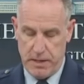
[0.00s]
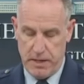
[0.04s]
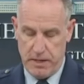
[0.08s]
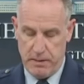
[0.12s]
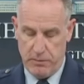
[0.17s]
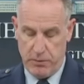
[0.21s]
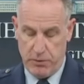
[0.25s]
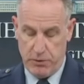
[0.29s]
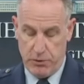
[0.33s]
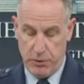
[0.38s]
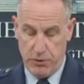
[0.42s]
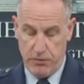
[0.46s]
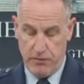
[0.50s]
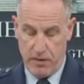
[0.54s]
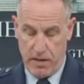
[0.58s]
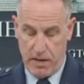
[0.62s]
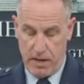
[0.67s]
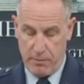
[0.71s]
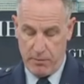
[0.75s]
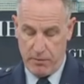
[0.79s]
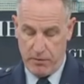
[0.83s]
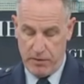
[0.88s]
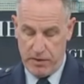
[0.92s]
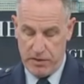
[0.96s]
improve
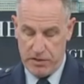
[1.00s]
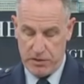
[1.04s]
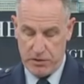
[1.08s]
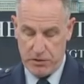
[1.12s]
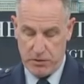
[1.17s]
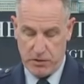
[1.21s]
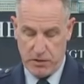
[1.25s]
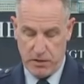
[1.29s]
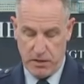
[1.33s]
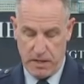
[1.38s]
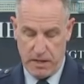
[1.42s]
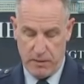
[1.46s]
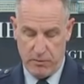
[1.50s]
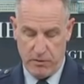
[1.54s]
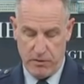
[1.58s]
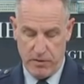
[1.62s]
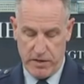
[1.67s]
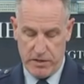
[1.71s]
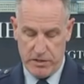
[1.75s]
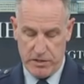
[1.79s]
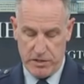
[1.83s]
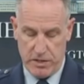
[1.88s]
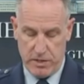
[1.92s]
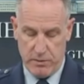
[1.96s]
operational
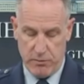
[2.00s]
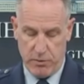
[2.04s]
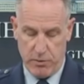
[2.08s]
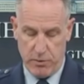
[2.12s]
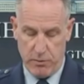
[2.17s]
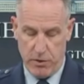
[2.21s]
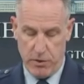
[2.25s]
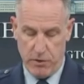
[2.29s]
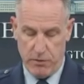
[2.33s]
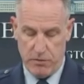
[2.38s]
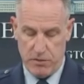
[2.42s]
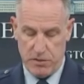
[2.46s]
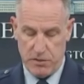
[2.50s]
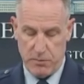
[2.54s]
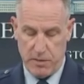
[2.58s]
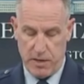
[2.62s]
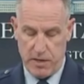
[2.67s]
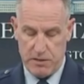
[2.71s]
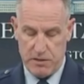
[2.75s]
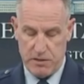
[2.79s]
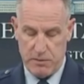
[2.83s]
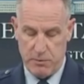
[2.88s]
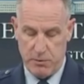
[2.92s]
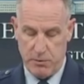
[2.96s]
collaboration, and promote
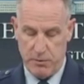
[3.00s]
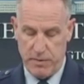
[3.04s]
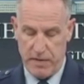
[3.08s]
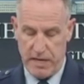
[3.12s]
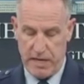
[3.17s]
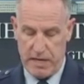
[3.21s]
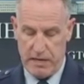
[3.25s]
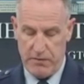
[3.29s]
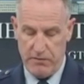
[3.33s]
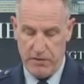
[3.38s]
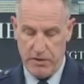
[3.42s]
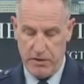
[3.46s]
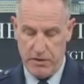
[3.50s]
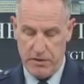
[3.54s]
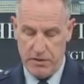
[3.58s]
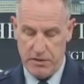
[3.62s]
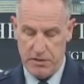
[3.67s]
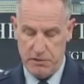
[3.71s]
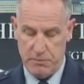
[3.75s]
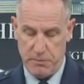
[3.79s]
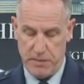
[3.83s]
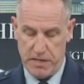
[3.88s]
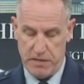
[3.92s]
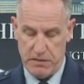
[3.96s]
responsible behavior in
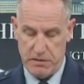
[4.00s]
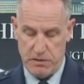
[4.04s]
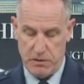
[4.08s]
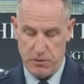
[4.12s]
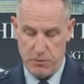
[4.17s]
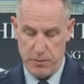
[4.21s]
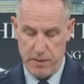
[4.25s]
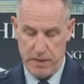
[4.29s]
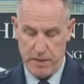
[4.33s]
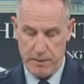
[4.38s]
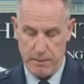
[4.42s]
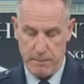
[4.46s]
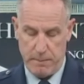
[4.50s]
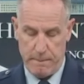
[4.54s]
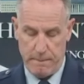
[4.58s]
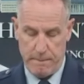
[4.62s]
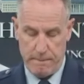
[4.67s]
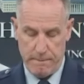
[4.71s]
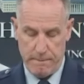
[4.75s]
the space domain.